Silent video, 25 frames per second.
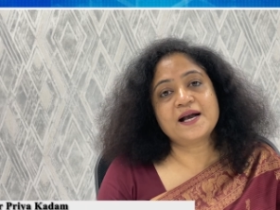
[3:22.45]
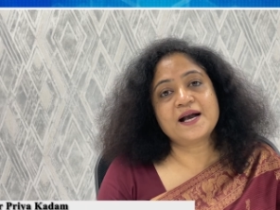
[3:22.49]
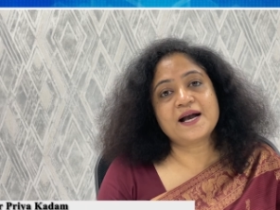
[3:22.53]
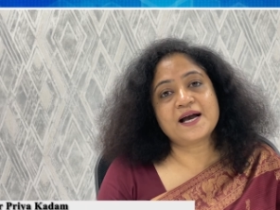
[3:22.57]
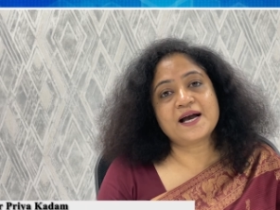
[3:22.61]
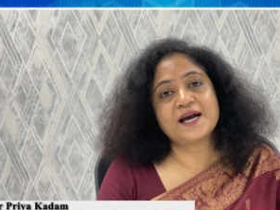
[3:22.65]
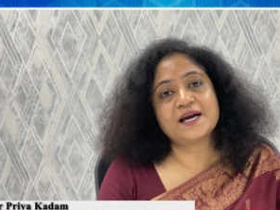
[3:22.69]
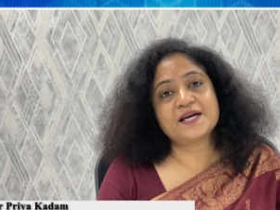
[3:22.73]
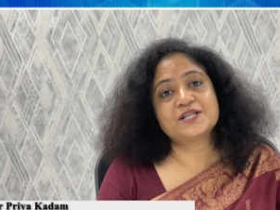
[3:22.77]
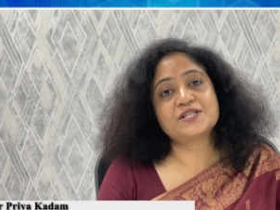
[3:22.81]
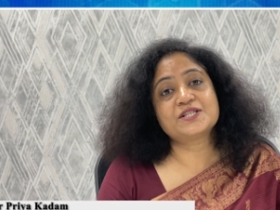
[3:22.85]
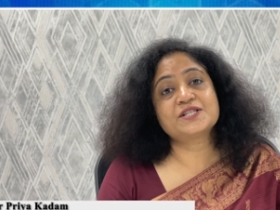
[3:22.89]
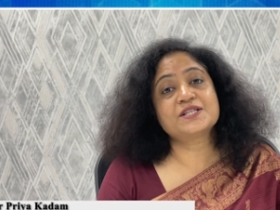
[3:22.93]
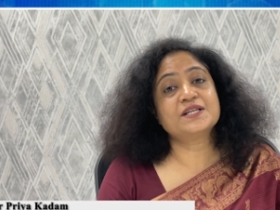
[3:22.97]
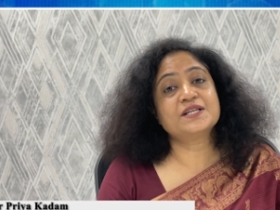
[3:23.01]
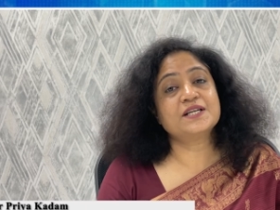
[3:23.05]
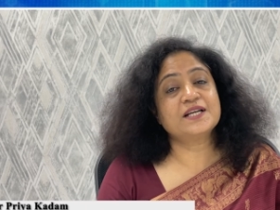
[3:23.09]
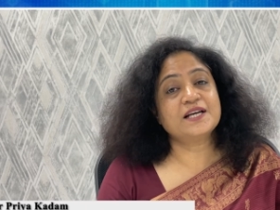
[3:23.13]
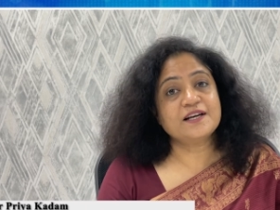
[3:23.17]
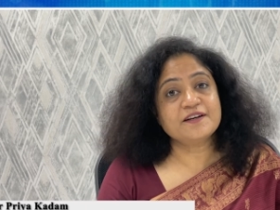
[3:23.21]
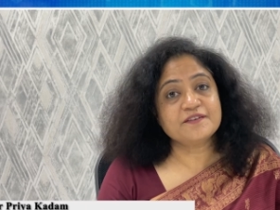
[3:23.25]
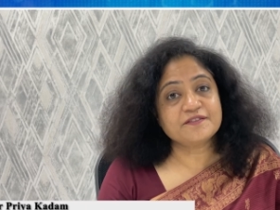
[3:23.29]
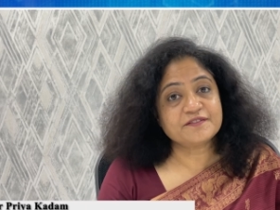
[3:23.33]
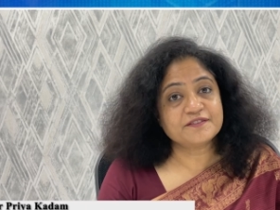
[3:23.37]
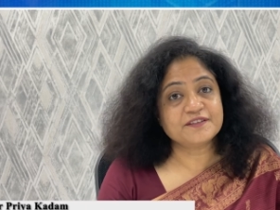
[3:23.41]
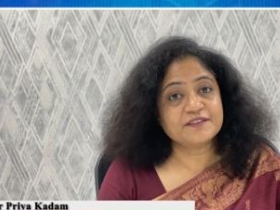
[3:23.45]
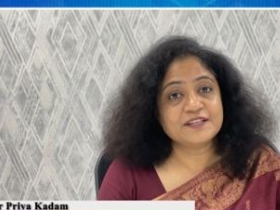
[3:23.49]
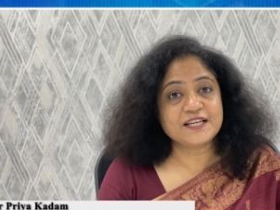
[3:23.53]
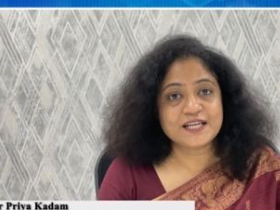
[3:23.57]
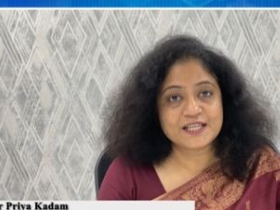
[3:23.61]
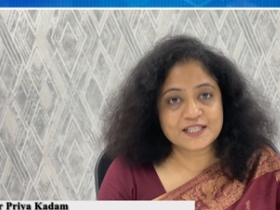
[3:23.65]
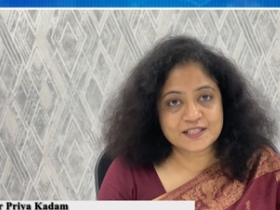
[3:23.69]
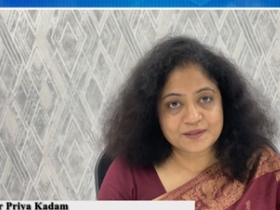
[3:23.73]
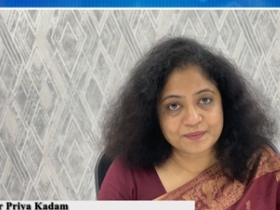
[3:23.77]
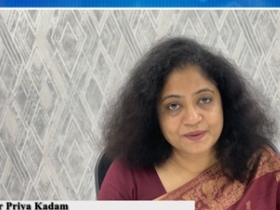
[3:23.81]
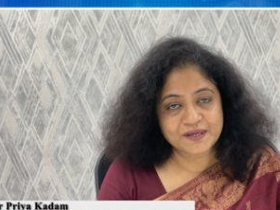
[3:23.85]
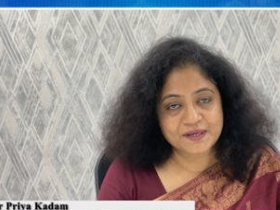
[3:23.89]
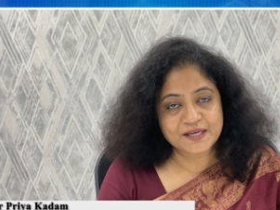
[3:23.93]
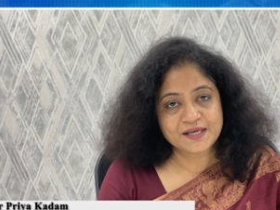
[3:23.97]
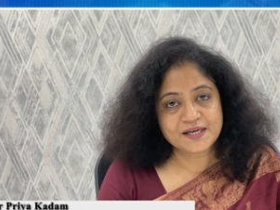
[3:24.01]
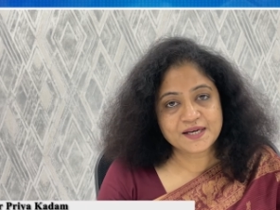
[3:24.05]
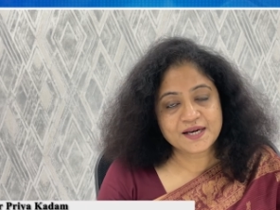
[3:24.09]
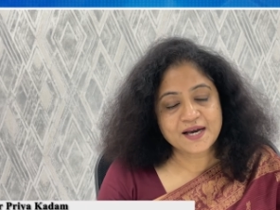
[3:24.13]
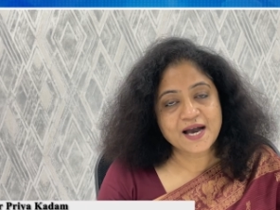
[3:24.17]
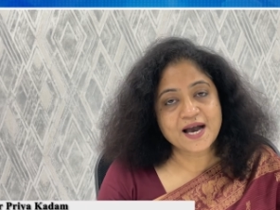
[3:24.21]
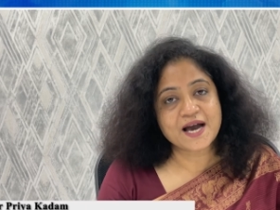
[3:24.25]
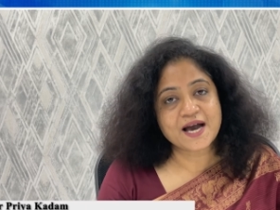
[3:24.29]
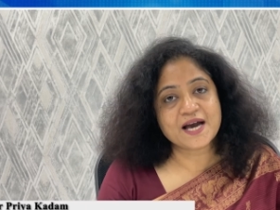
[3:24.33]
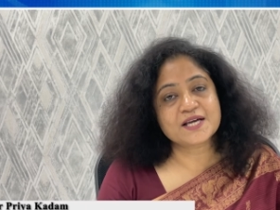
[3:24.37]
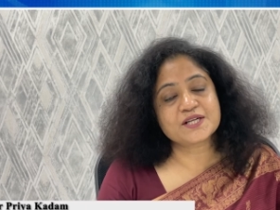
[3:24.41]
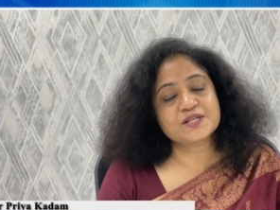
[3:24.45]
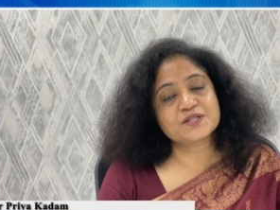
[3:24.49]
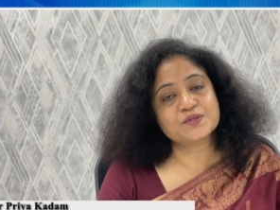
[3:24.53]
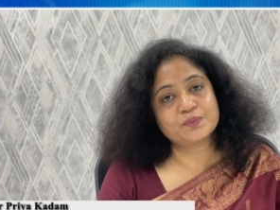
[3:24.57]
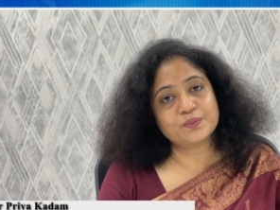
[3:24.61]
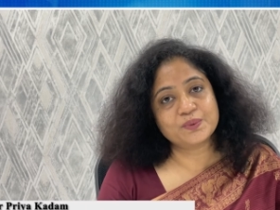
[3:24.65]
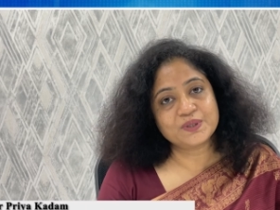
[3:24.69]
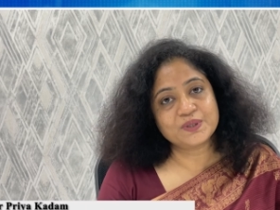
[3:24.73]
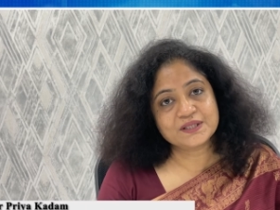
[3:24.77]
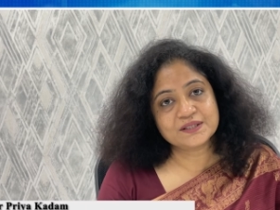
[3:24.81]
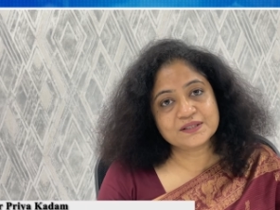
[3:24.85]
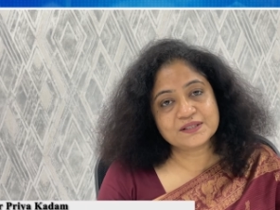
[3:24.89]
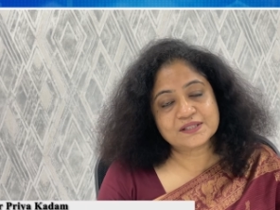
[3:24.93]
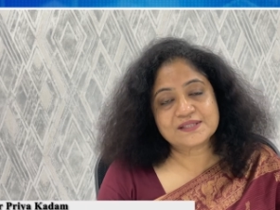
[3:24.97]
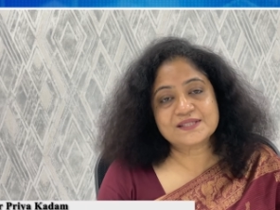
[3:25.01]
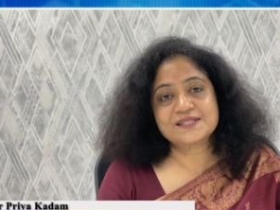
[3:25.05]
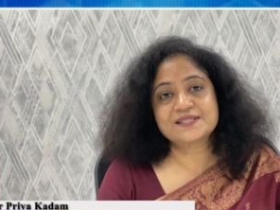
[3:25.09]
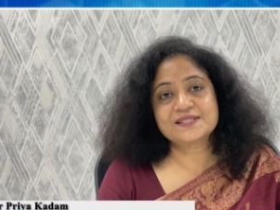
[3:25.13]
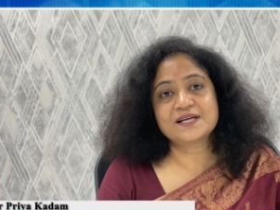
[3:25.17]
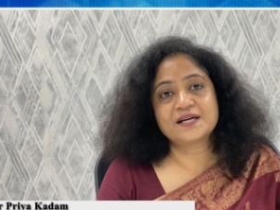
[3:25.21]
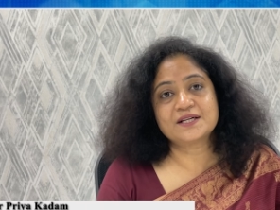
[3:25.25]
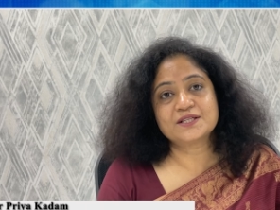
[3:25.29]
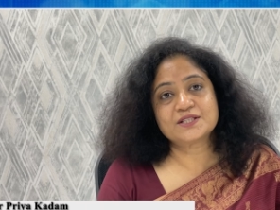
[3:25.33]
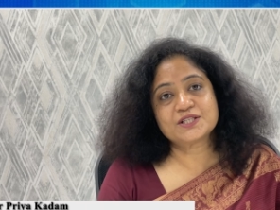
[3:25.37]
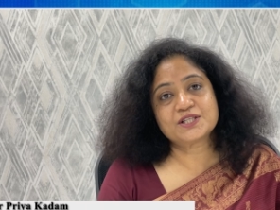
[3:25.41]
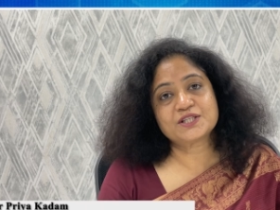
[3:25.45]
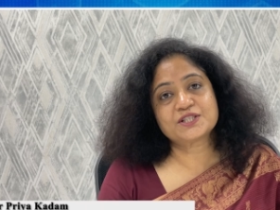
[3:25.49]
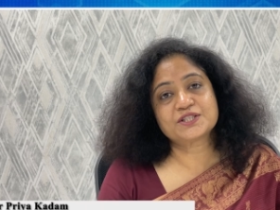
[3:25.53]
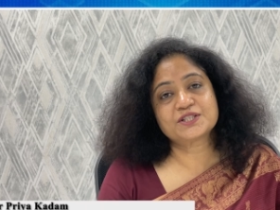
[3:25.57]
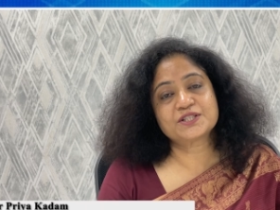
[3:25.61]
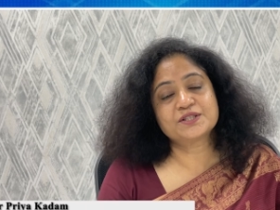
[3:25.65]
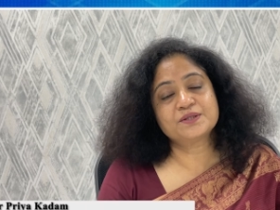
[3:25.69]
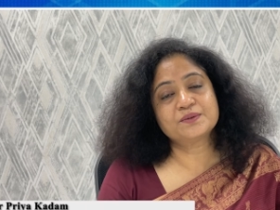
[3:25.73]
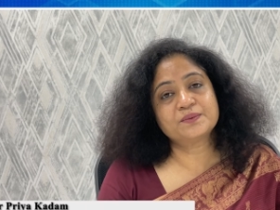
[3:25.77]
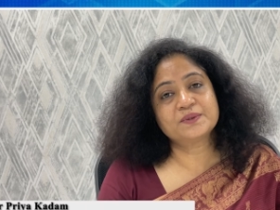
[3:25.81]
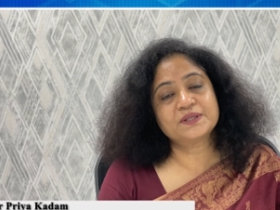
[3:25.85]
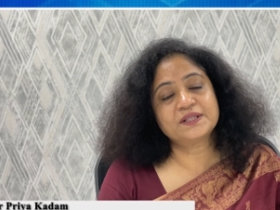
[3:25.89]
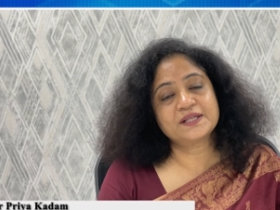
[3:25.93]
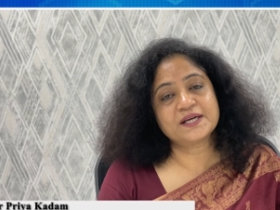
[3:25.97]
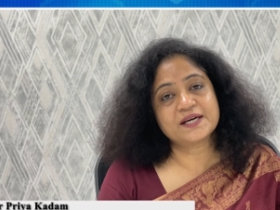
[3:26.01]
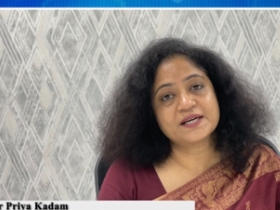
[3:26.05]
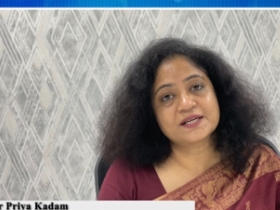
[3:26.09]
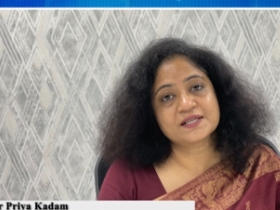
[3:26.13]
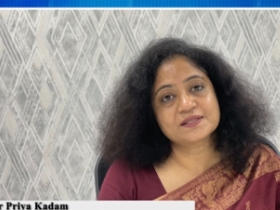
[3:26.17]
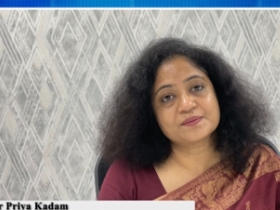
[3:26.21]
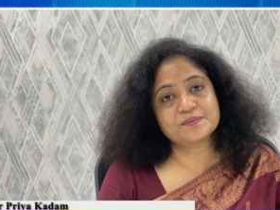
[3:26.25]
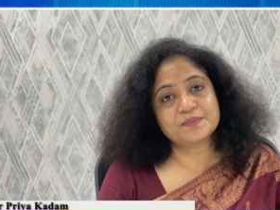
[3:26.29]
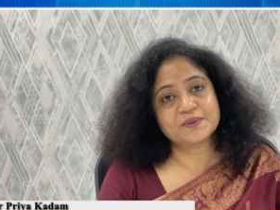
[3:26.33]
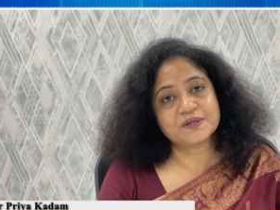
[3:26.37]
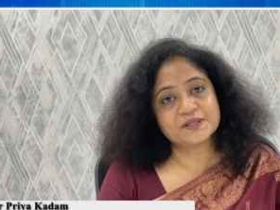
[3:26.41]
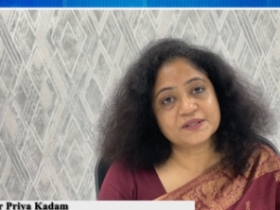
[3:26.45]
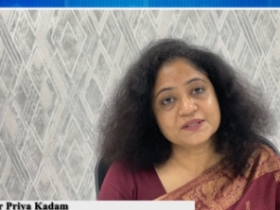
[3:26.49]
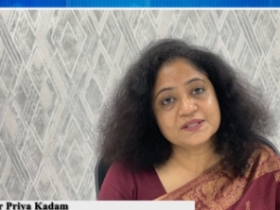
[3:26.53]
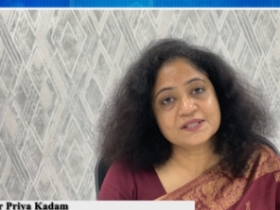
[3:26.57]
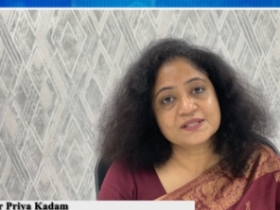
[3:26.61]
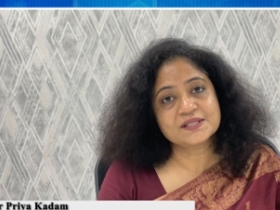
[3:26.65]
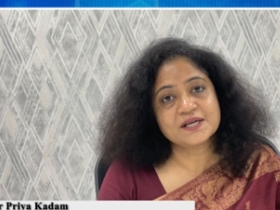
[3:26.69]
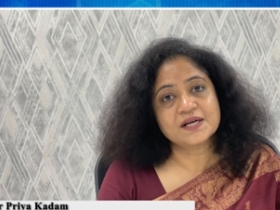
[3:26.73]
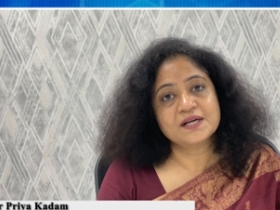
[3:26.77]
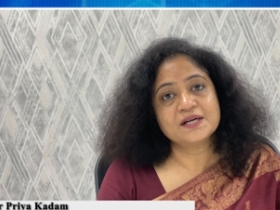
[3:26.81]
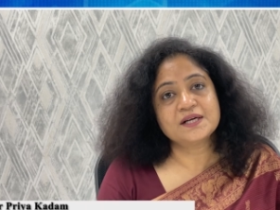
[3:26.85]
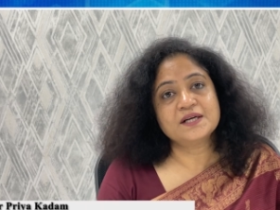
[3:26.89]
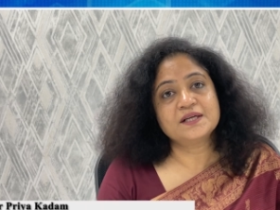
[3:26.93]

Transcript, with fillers: and if need be and with consultation with experts